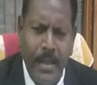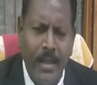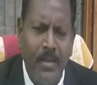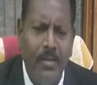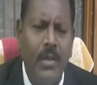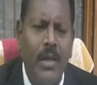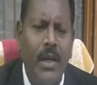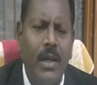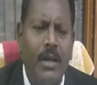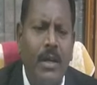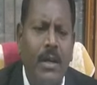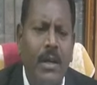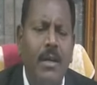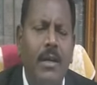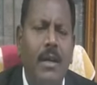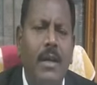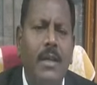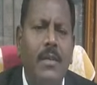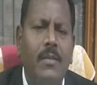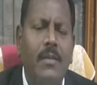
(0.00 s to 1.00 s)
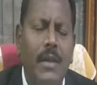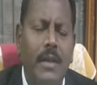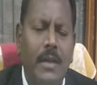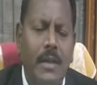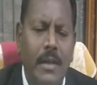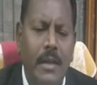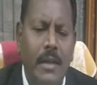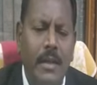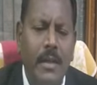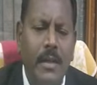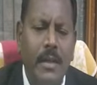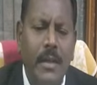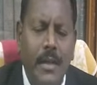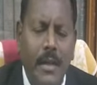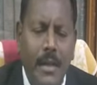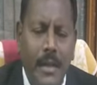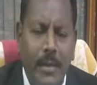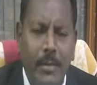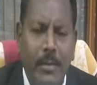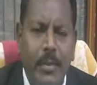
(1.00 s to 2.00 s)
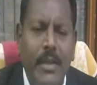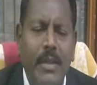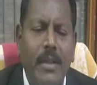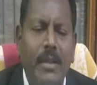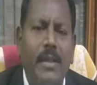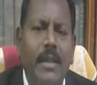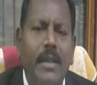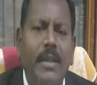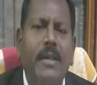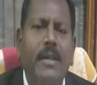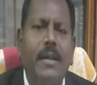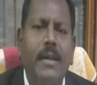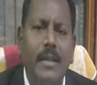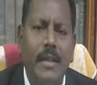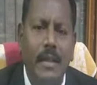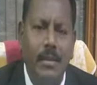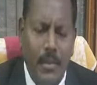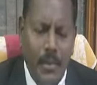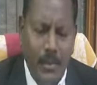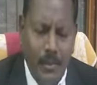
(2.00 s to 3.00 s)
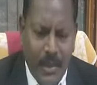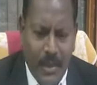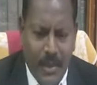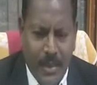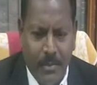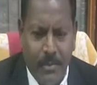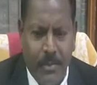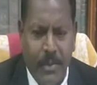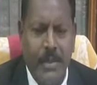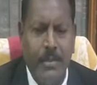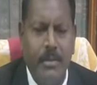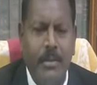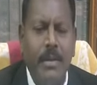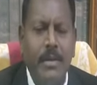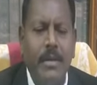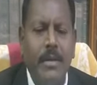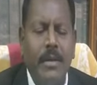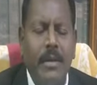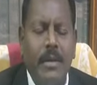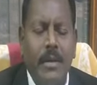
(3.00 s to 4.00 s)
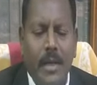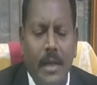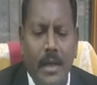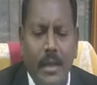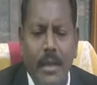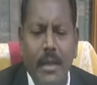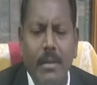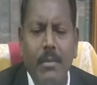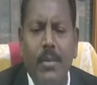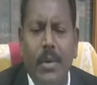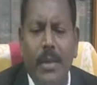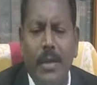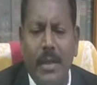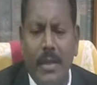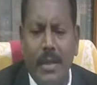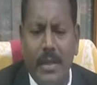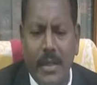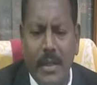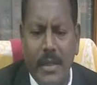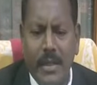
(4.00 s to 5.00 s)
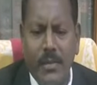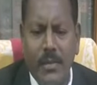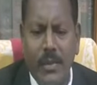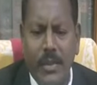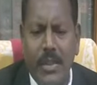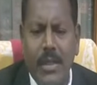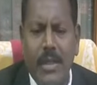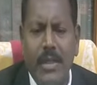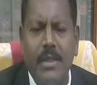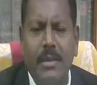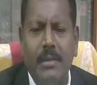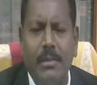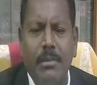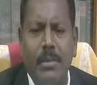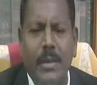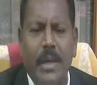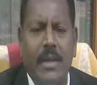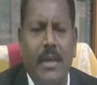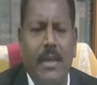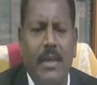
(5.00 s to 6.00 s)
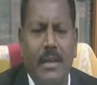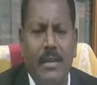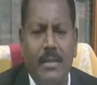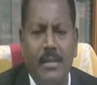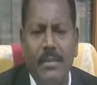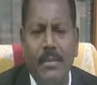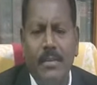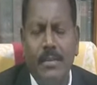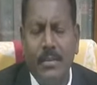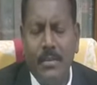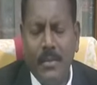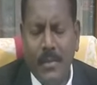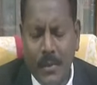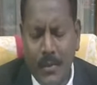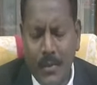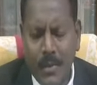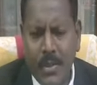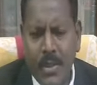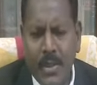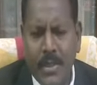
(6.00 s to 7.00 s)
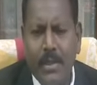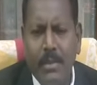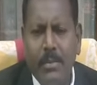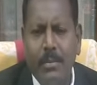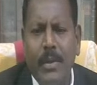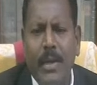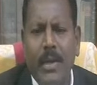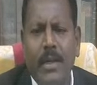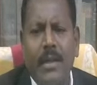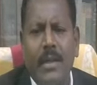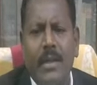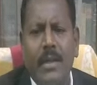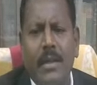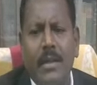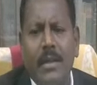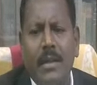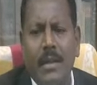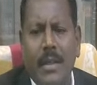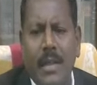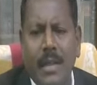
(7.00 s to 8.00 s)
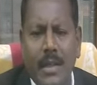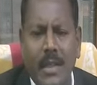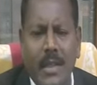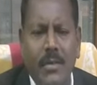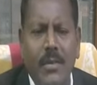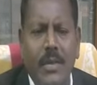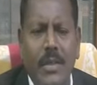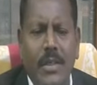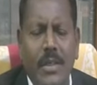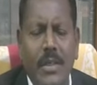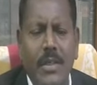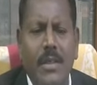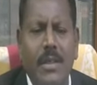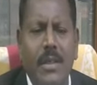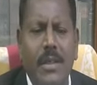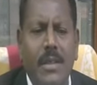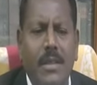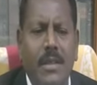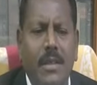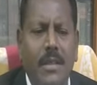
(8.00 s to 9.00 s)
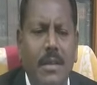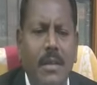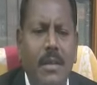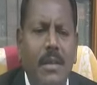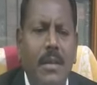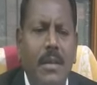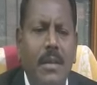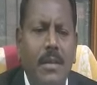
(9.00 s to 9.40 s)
if they are not adequately represented in the public employment. Another important case which has impacted which has impacted the reservations is uh,